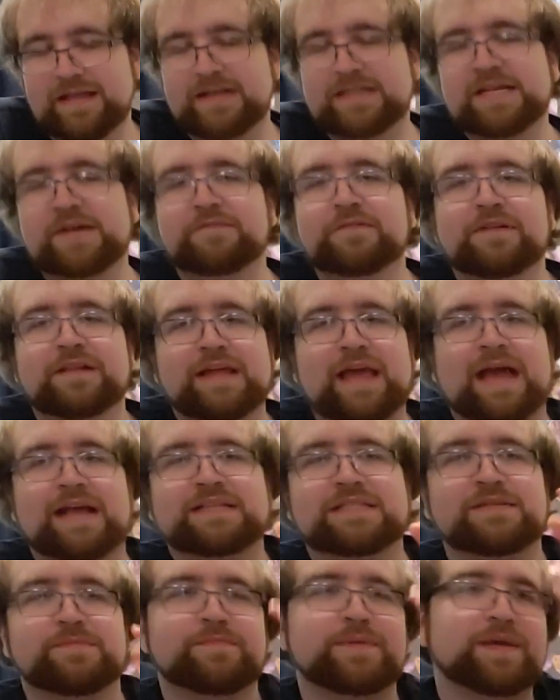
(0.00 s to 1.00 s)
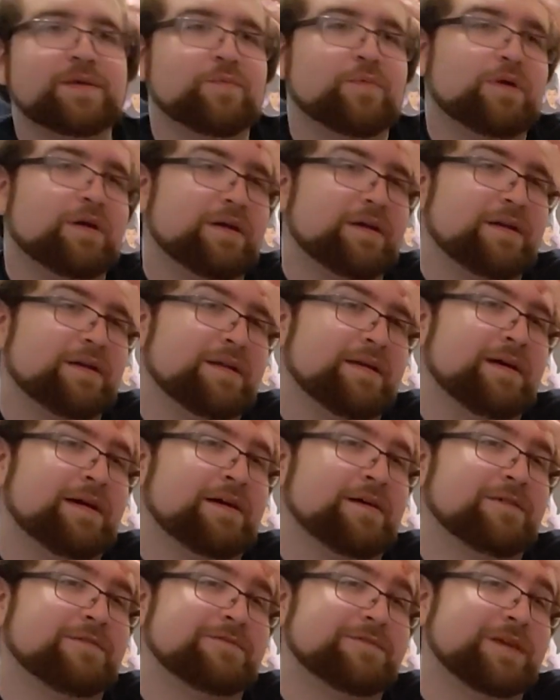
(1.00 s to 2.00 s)
That definitely has to be one
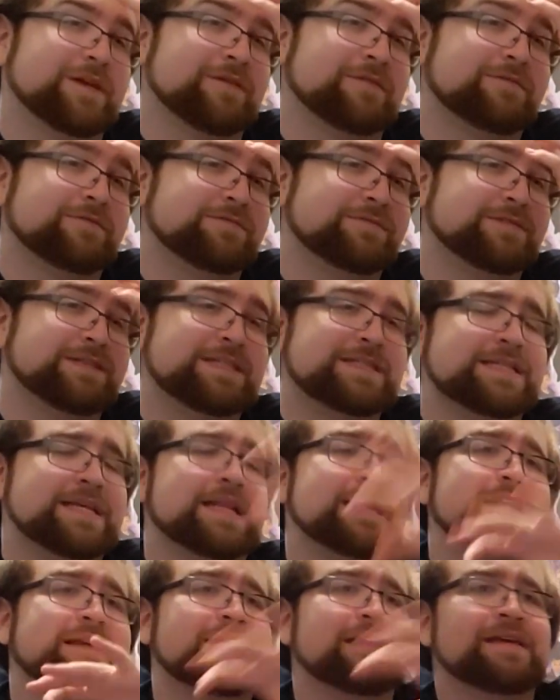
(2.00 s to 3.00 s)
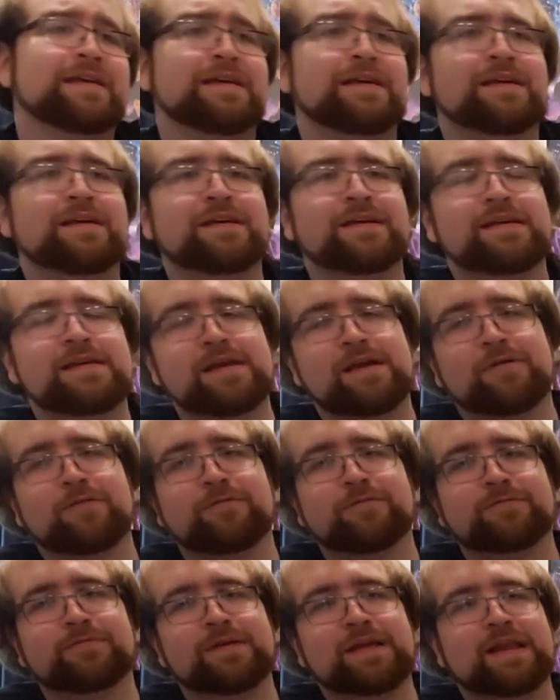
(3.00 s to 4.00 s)
of you know sitting you
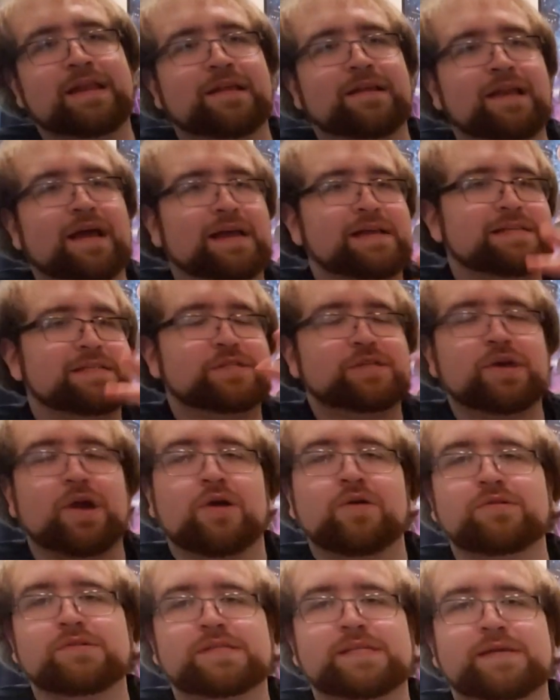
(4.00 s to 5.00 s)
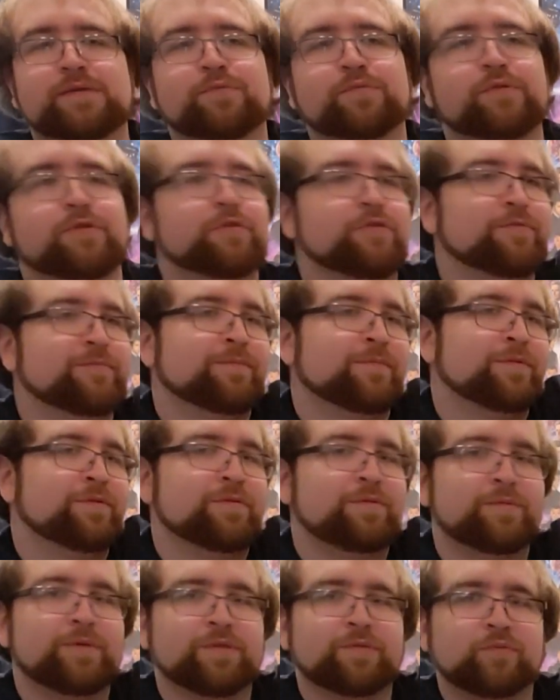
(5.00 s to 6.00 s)
know, in a nice cozy
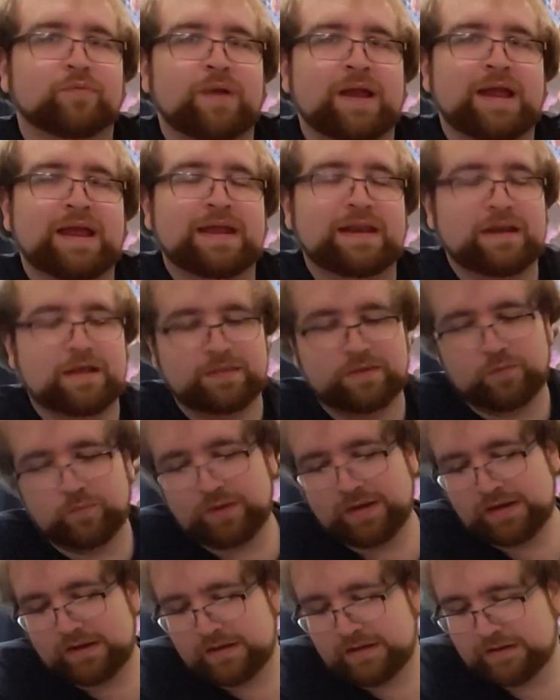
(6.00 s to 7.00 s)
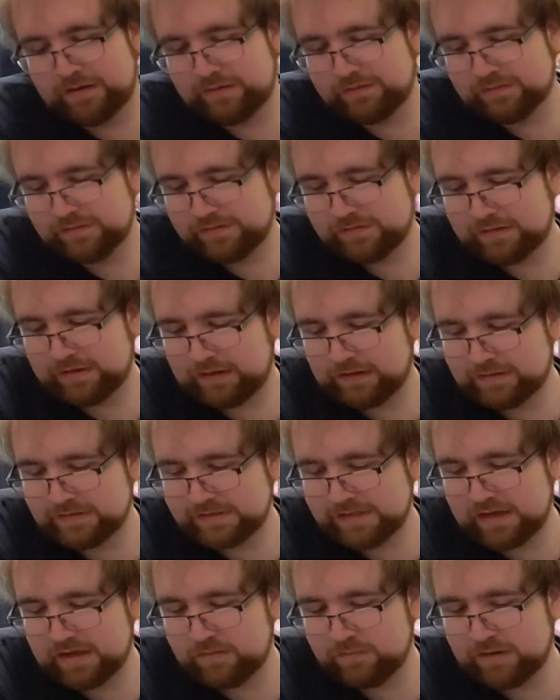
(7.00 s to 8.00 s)
room with rain on the window.
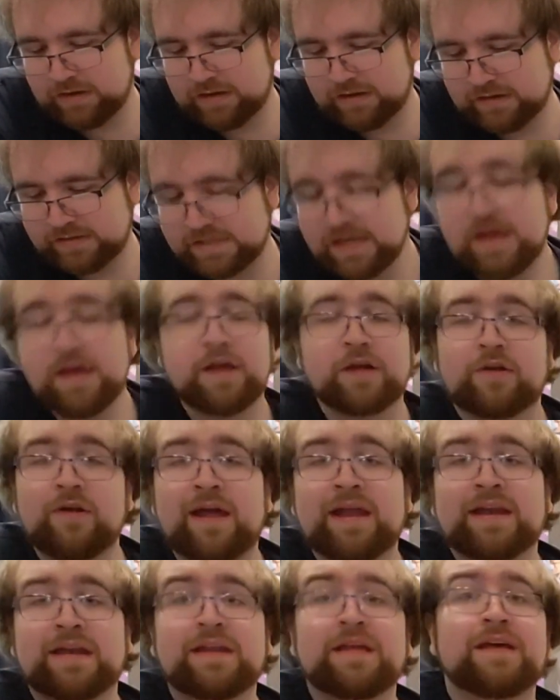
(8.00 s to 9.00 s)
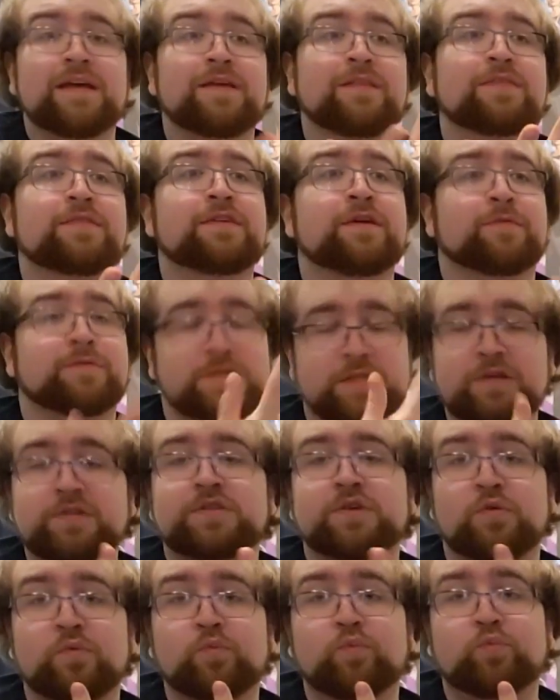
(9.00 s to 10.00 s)
That's ah, oh, got to be nice. Granted, there was
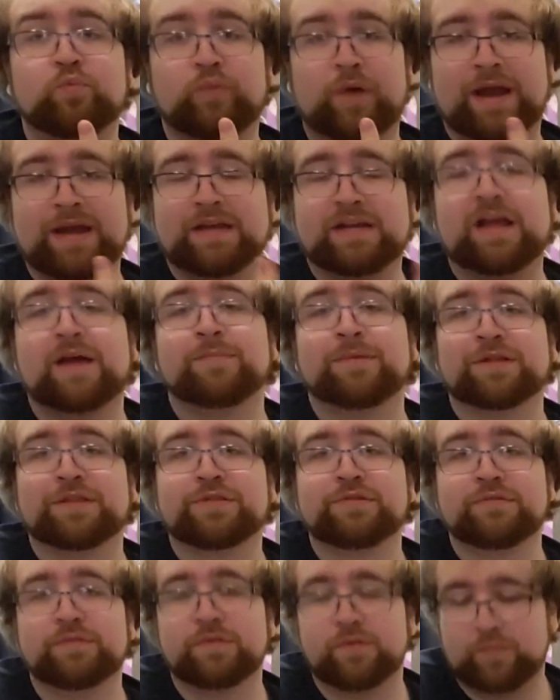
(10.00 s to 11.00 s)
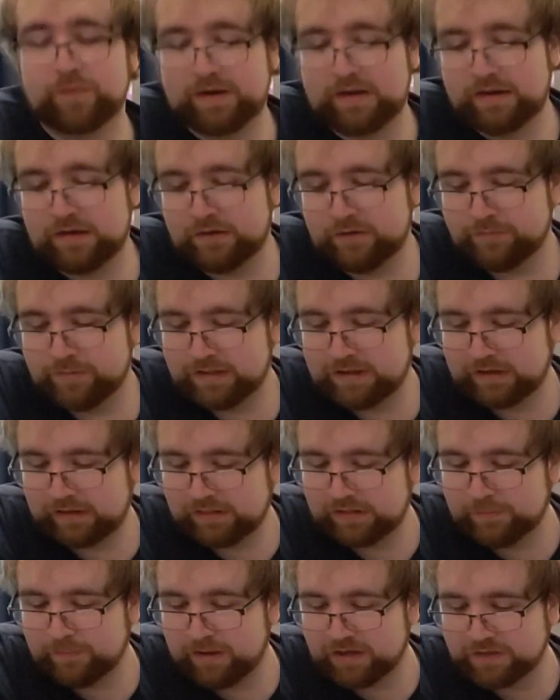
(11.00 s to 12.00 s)
also rain coming through the window, but
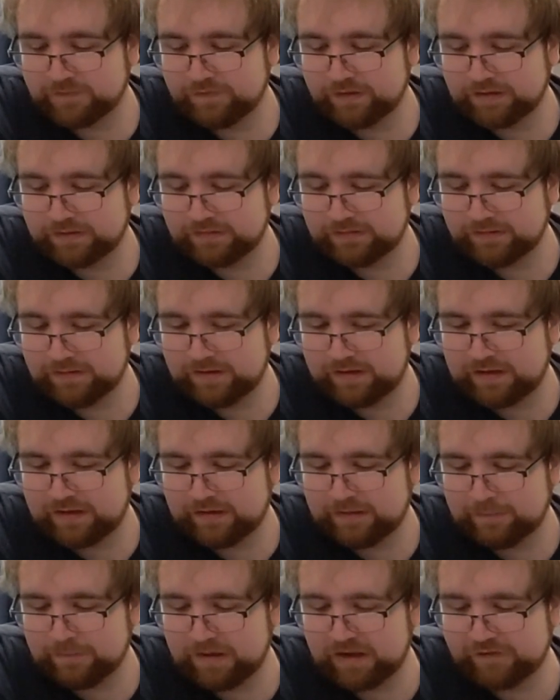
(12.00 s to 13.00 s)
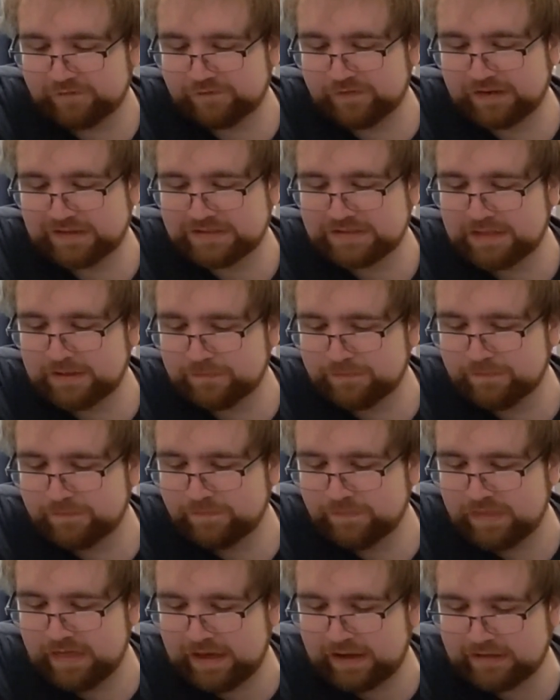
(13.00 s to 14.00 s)
luckily Mike fi uh, Mike fixed up
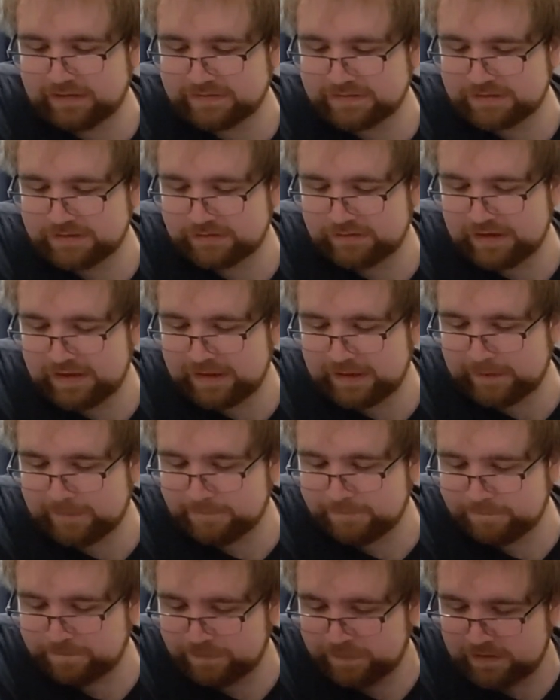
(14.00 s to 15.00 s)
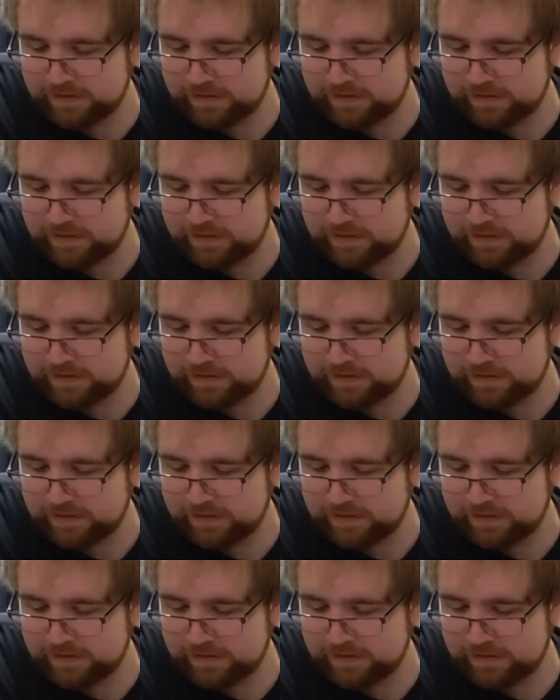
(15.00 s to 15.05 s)
that. So yeah.